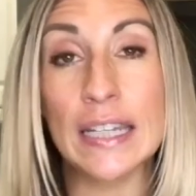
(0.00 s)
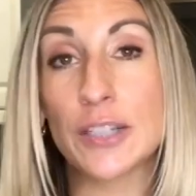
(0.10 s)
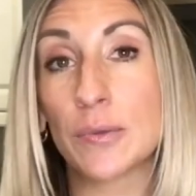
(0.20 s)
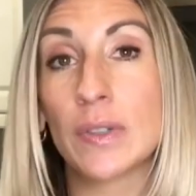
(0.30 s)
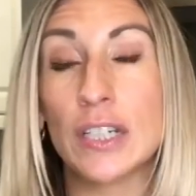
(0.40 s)

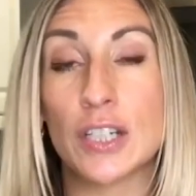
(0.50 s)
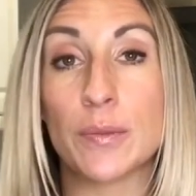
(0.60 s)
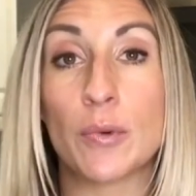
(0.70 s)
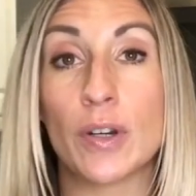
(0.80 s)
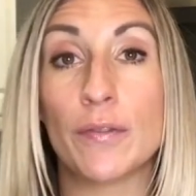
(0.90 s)
It's really just
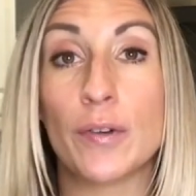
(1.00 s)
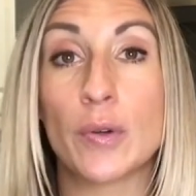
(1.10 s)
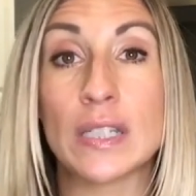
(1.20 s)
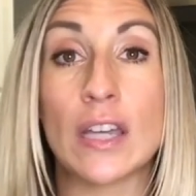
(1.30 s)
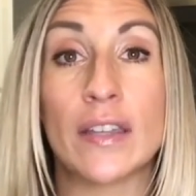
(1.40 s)
more a
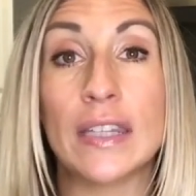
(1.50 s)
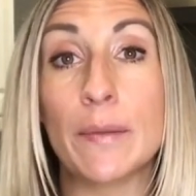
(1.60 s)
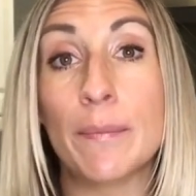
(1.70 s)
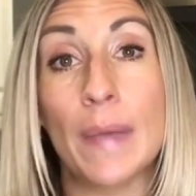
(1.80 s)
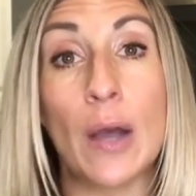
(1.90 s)
focus on the
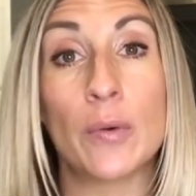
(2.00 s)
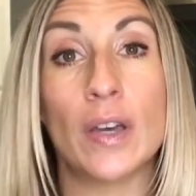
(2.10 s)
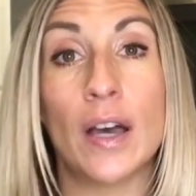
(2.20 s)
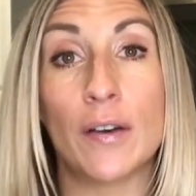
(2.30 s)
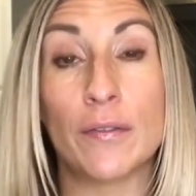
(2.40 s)
amount
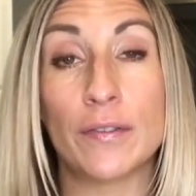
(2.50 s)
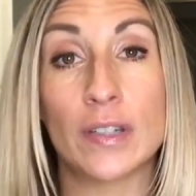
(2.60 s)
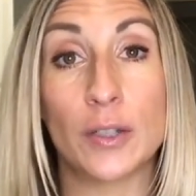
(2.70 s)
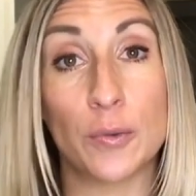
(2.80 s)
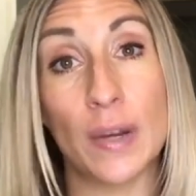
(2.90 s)
of
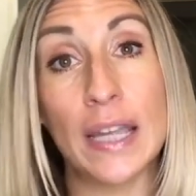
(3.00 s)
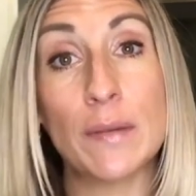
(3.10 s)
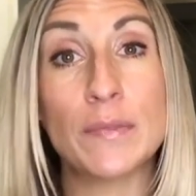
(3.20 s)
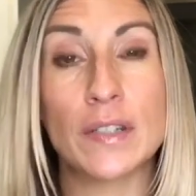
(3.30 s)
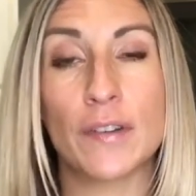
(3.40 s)

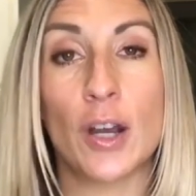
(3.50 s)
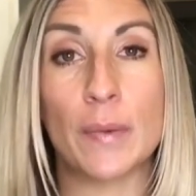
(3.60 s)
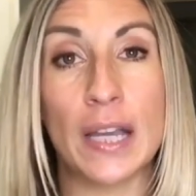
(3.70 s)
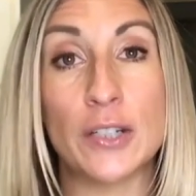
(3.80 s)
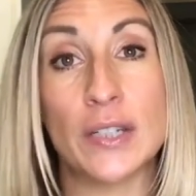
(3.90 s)
grams of
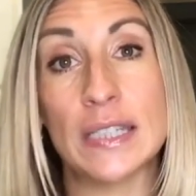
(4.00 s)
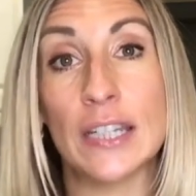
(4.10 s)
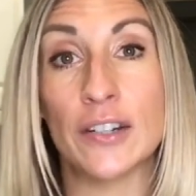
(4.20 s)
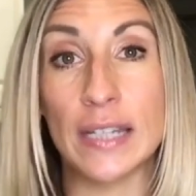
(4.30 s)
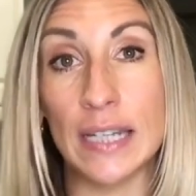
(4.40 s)
carbohydrates that
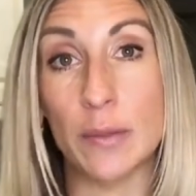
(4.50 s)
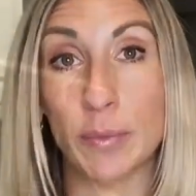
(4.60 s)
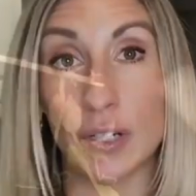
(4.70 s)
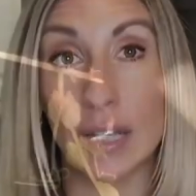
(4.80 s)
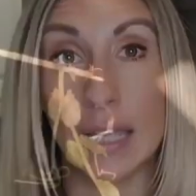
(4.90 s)
you're eating
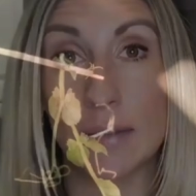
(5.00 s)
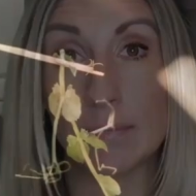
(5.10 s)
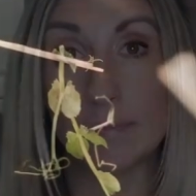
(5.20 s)
per day.